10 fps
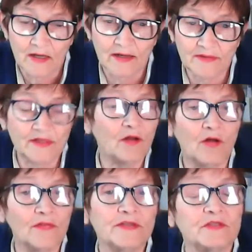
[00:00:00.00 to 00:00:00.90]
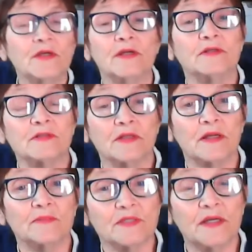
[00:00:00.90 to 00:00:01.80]
I did all these things that
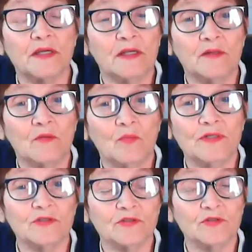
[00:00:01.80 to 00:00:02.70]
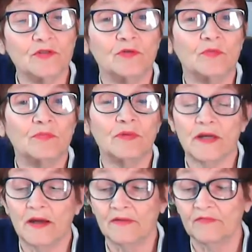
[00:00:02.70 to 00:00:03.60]
I'm saying we shouldn't do,
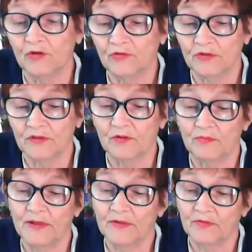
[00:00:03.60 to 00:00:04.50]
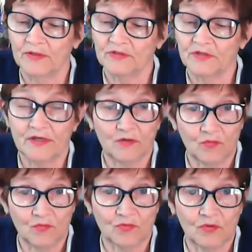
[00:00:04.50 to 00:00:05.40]
but I've learned a little better as I get
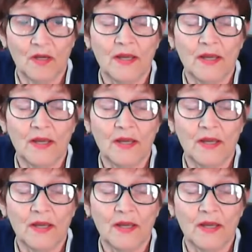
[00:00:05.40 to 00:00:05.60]
older.